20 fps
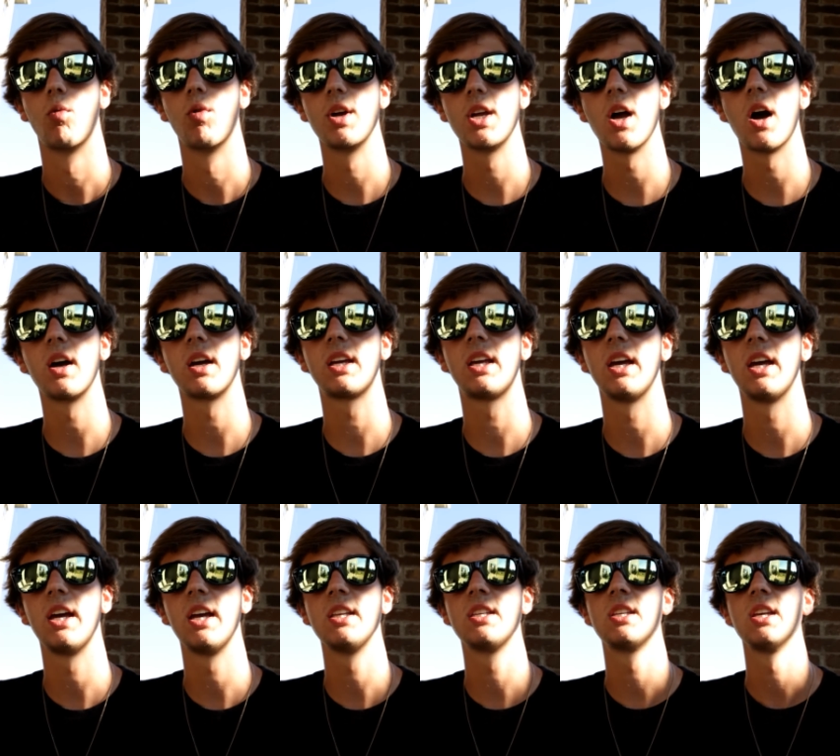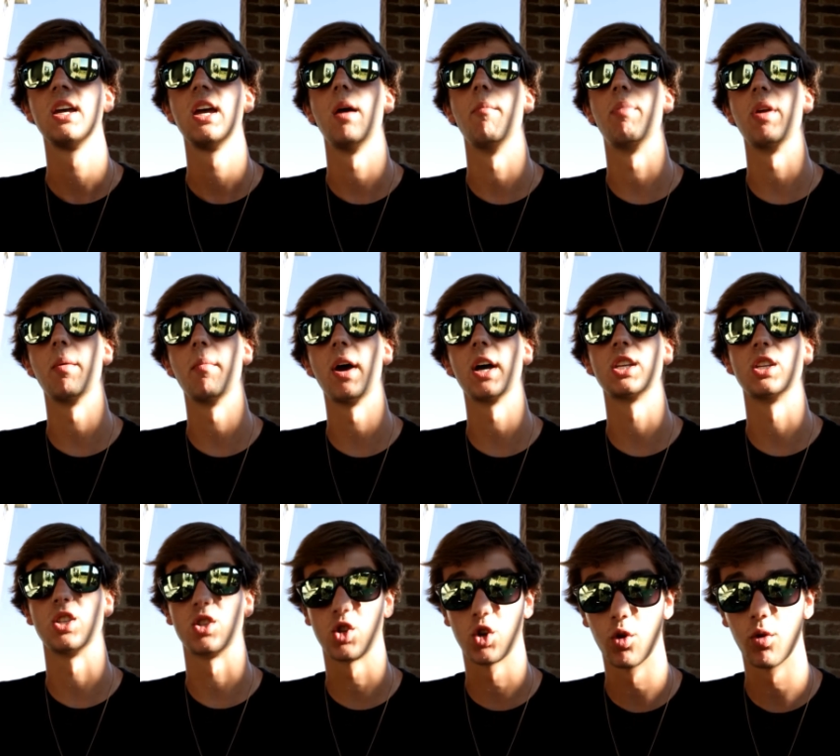We're young kids, and
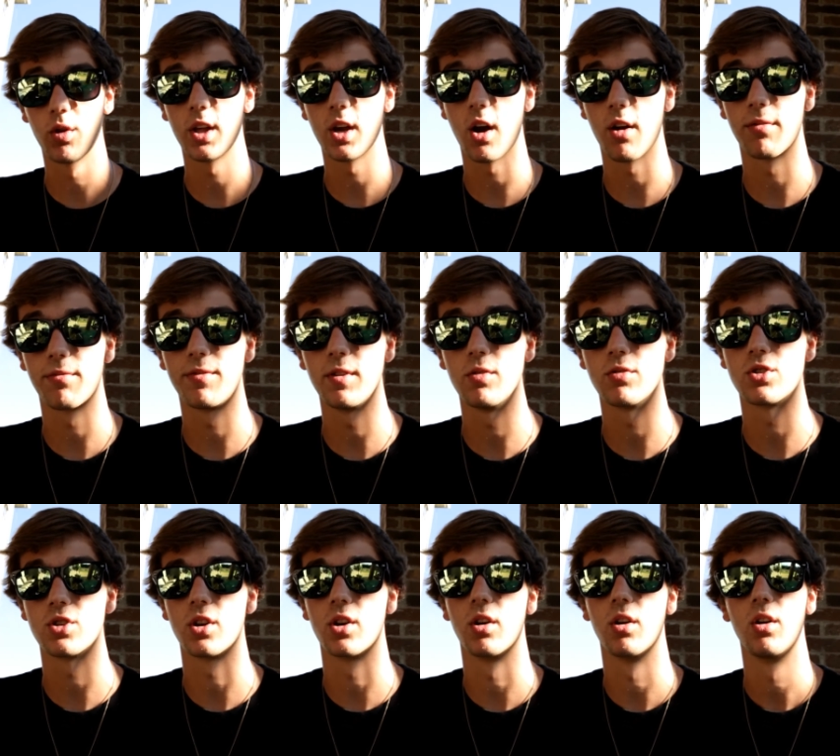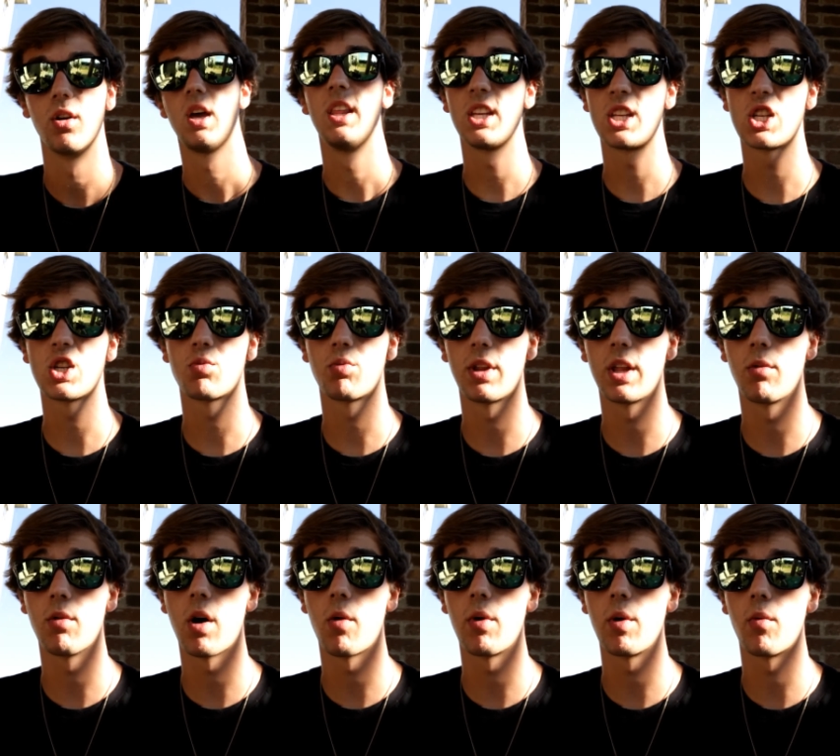BMX is truly our future. This is really
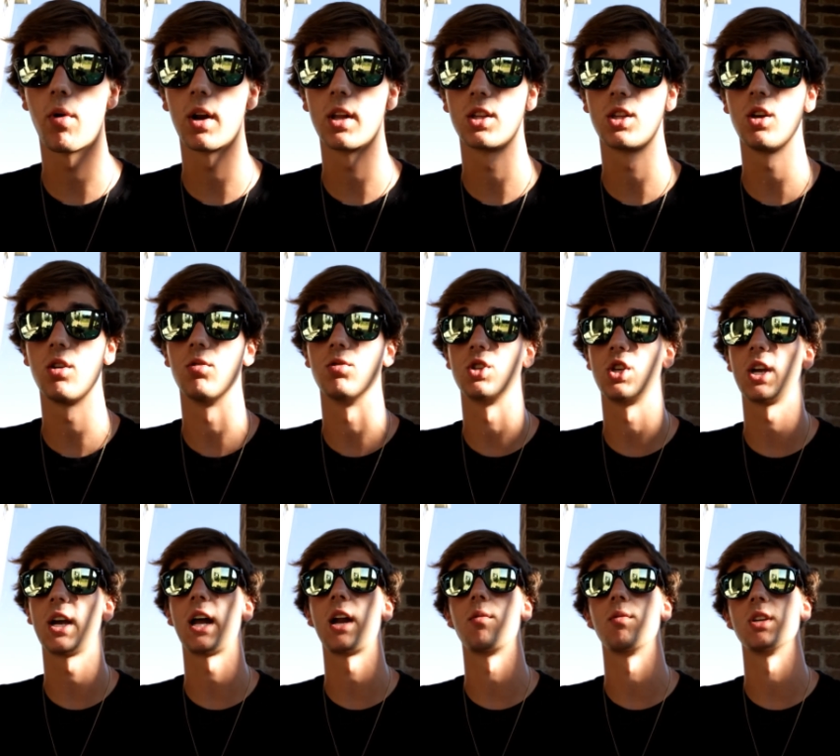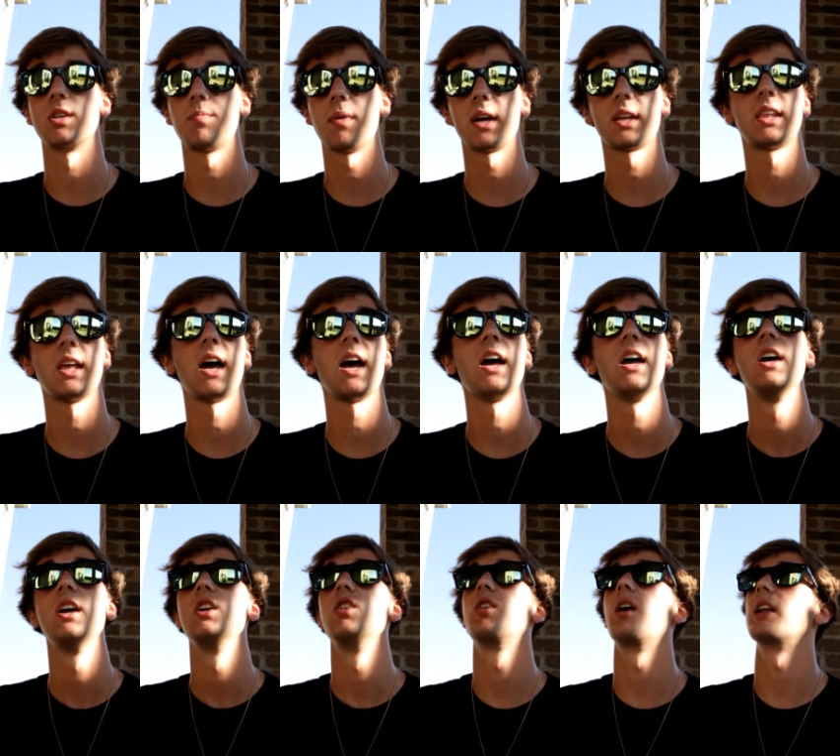what we want to do, so you gotta respect that.
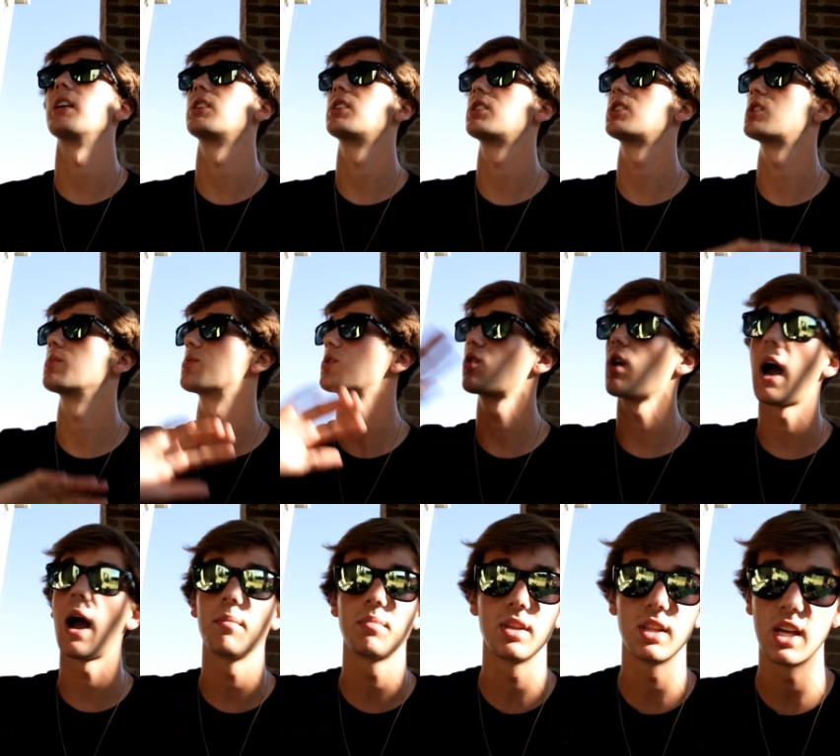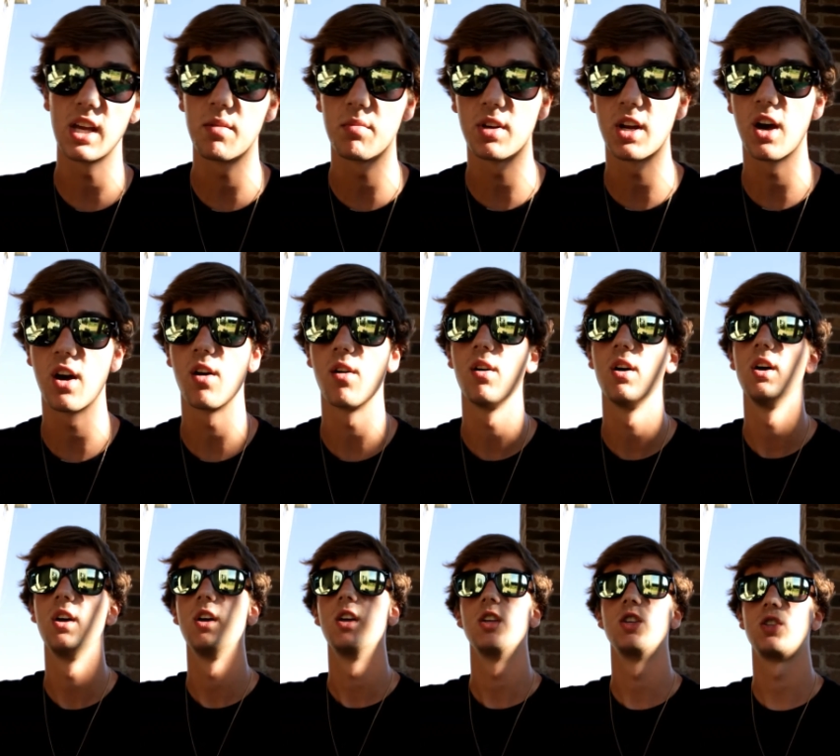You gotta subscribe to them, you know
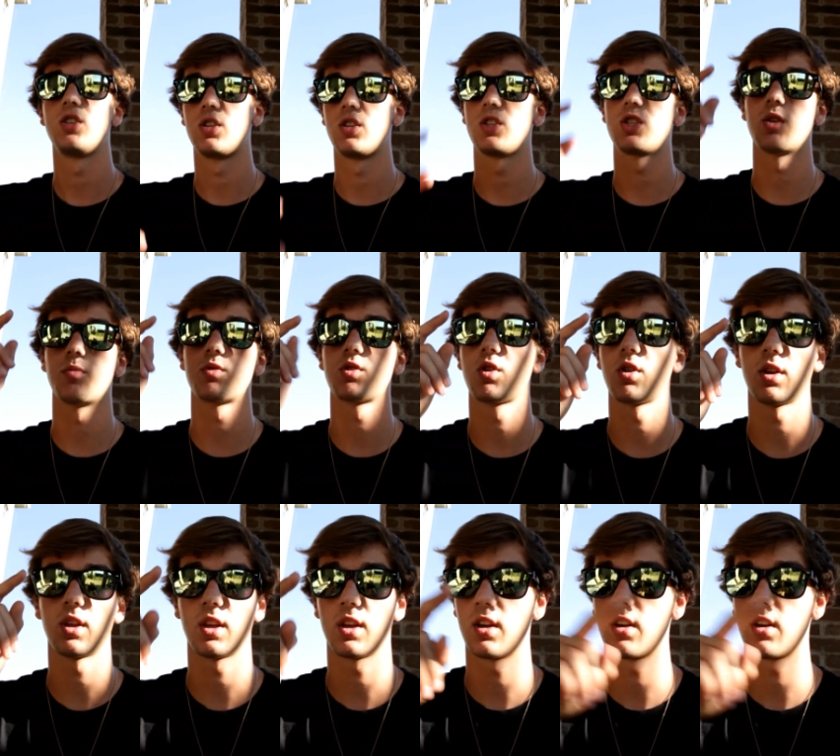subscribe,